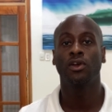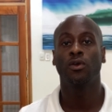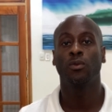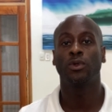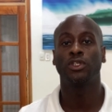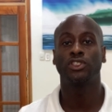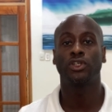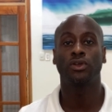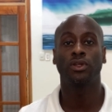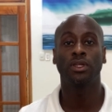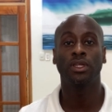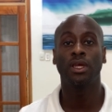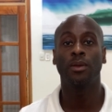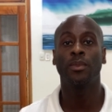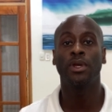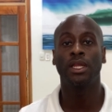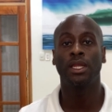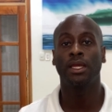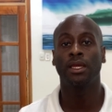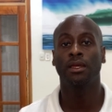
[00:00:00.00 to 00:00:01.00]
which are
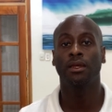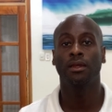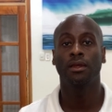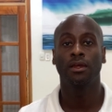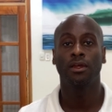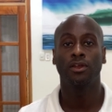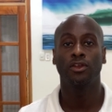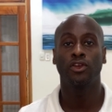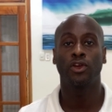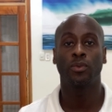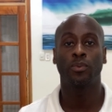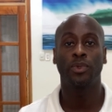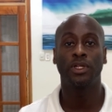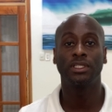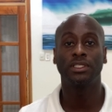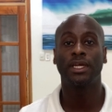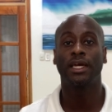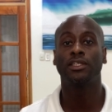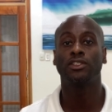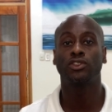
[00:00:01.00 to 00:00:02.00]
limiting your
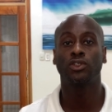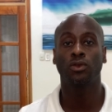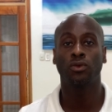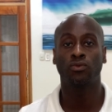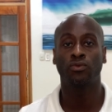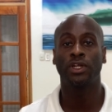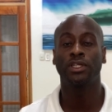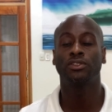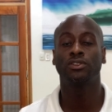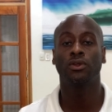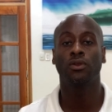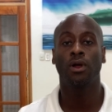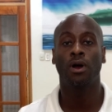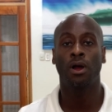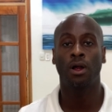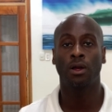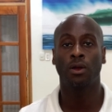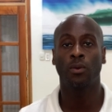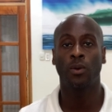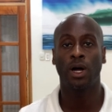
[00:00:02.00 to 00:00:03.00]
potential rental
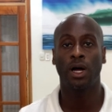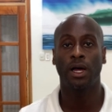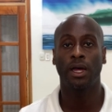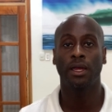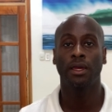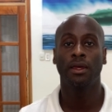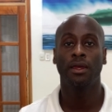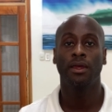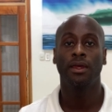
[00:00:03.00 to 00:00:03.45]
ROI.